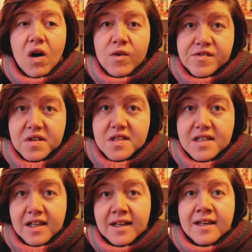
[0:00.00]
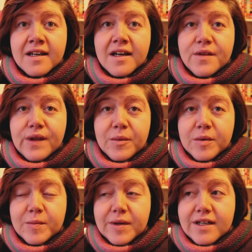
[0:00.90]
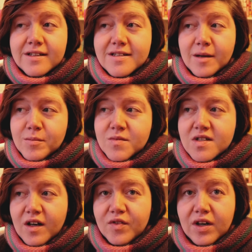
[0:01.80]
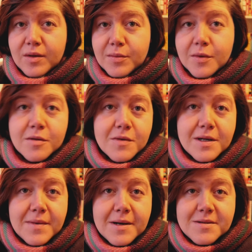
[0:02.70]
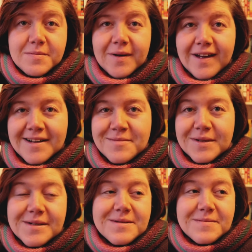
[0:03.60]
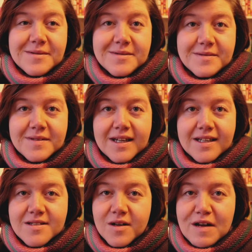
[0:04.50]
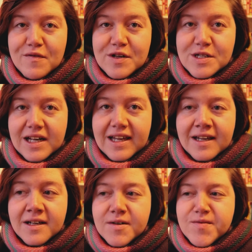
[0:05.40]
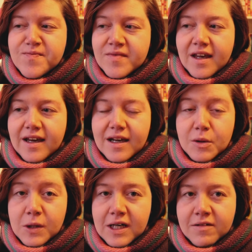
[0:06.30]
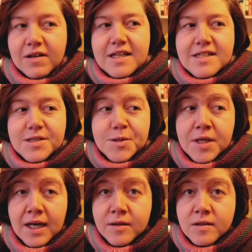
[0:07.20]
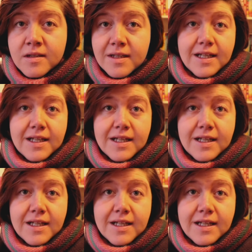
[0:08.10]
Obviously, there would be some stuff I wouldn't really be able to put in because I'm not sort of like, it's not officially a work-related channel,